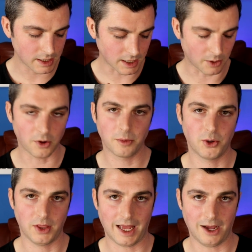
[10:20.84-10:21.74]
I want to
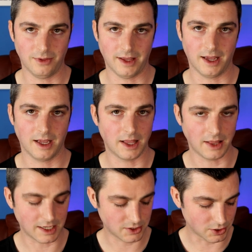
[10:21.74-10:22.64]
put that out there, and
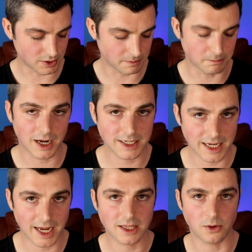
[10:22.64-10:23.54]
that's just my
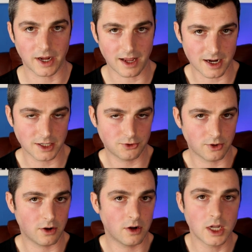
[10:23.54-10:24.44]
take, the way I
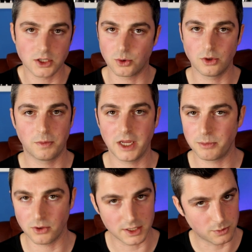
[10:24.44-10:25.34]
draw. To other
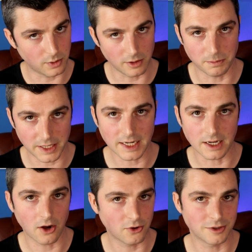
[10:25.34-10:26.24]
people this will be
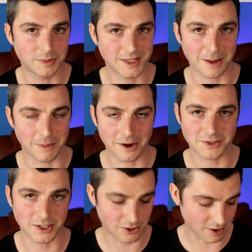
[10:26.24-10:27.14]
100% mouth
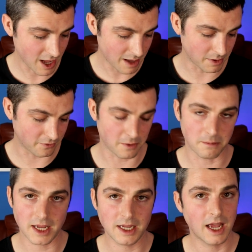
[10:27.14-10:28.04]
to lung, but for
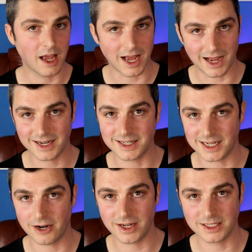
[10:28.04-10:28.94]
me, I can
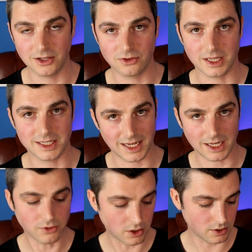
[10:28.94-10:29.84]
direct along this
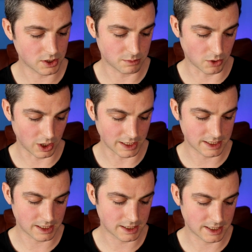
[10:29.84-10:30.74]
even on the
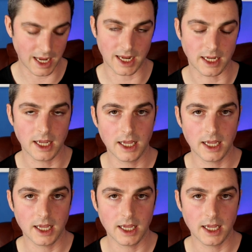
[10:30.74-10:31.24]
smallest setting.